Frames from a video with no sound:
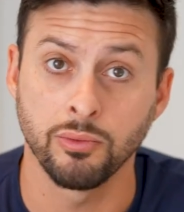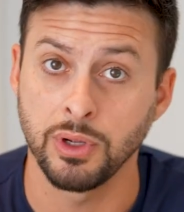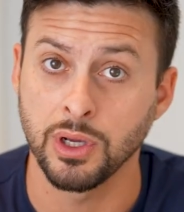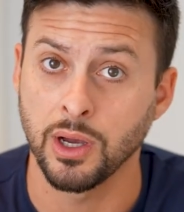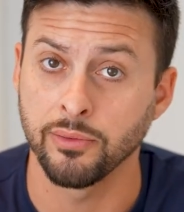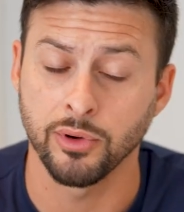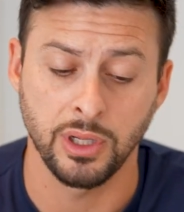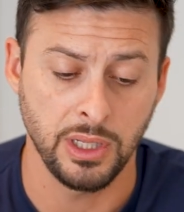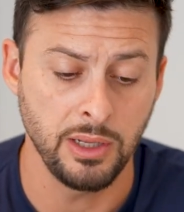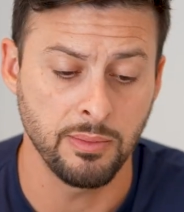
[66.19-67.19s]

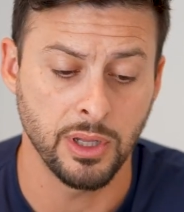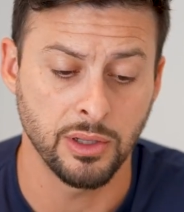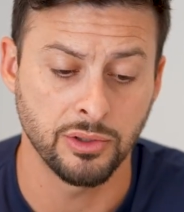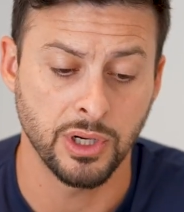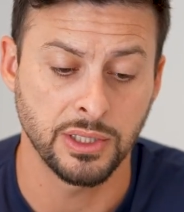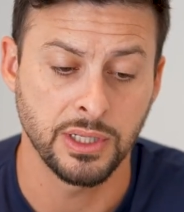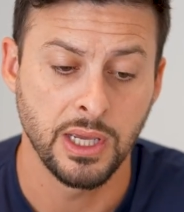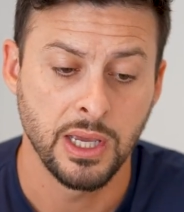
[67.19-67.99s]
recovery email address,